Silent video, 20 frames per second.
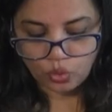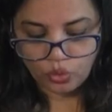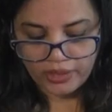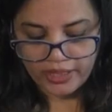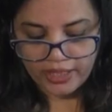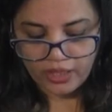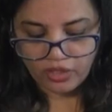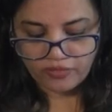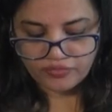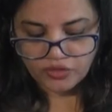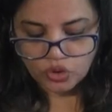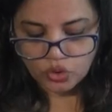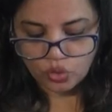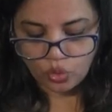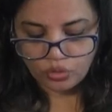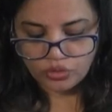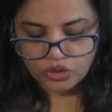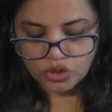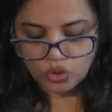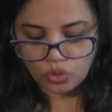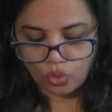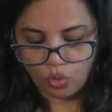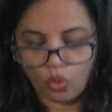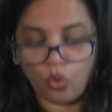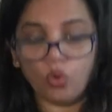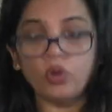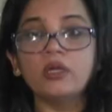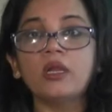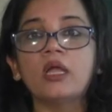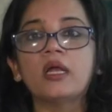two layers of stones to
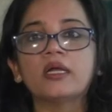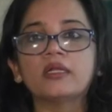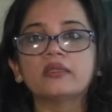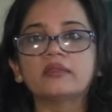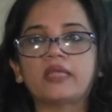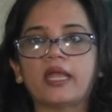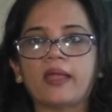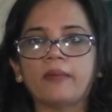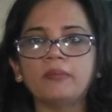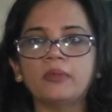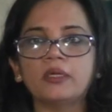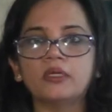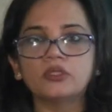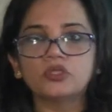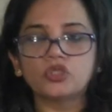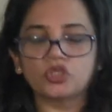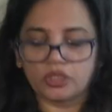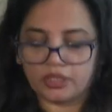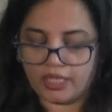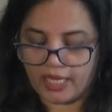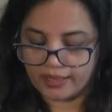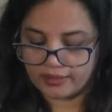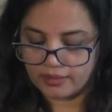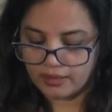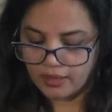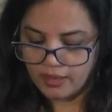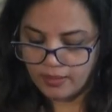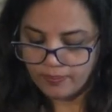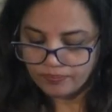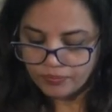hold them
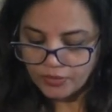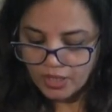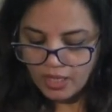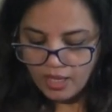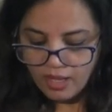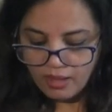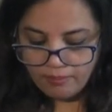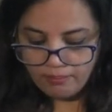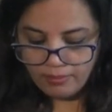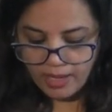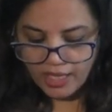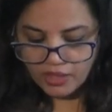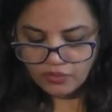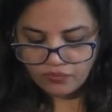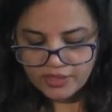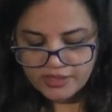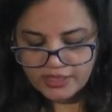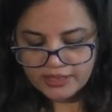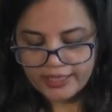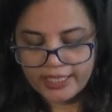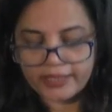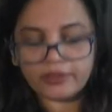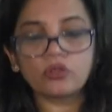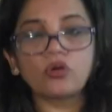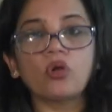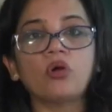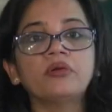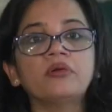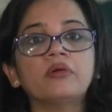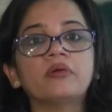together. Mud was
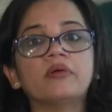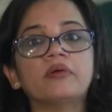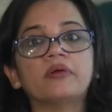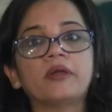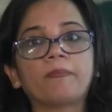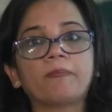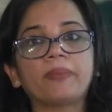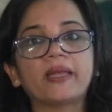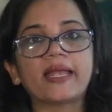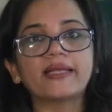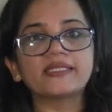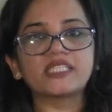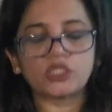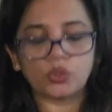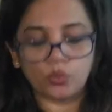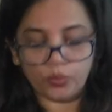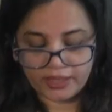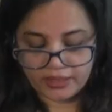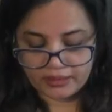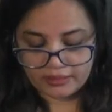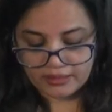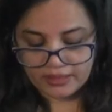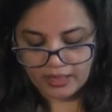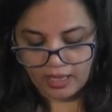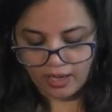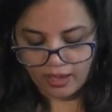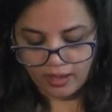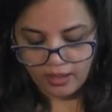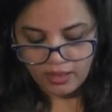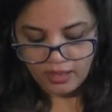later on replaced with
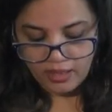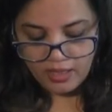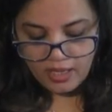tar.